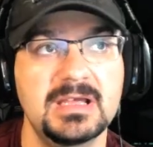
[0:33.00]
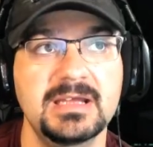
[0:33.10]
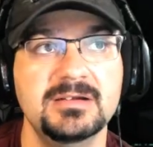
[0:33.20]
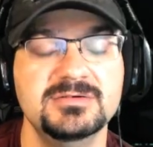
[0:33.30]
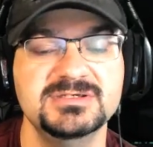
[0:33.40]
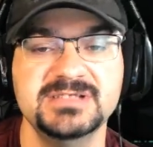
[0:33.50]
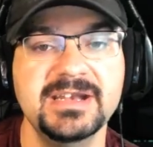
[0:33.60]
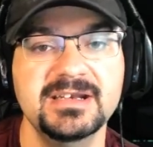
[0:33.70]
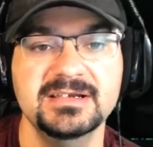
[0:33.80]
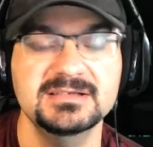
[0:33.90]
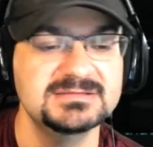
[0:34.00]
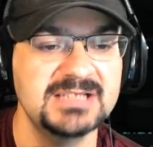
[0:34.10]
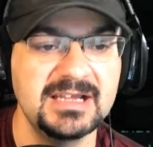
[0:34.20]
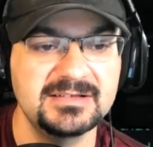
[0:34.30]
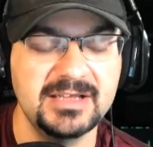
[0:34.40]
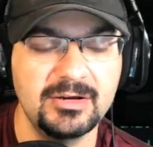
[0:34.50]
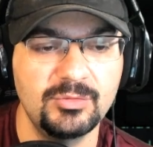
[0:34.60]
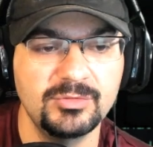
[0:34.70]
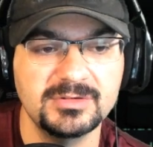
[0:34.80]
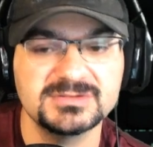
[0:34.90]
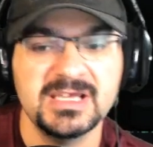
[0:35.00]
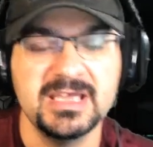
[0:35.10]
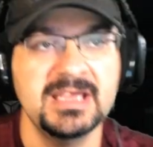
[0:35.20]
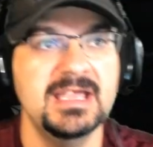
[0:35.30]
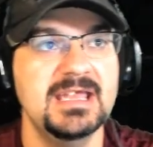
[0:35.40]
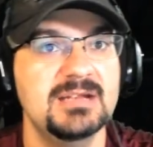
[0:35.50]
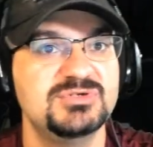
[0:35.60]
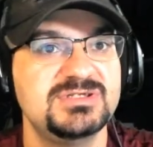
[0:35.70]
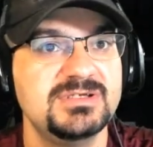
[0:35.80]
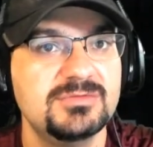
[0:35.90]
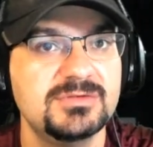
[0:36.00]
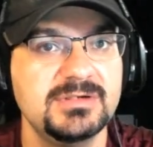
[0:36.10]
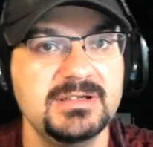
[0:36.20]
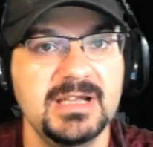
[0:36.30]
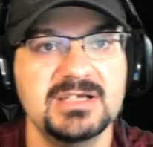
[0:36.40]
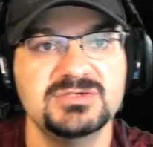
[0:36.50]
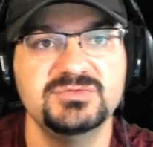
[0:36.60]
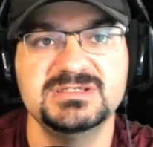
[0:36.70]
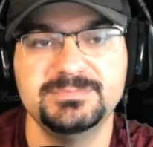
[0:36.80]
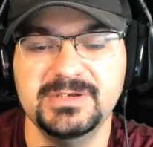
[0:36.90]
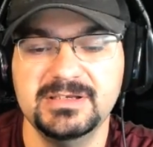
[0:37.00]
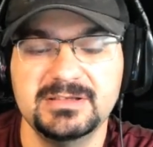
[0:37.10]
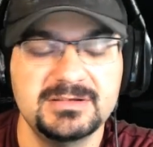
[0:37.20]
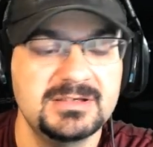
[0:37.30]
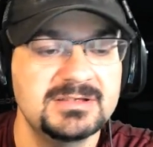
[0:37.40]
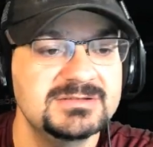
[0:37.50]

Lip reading: I didn't understand it exactly how it works. And I'm still learning as we speak.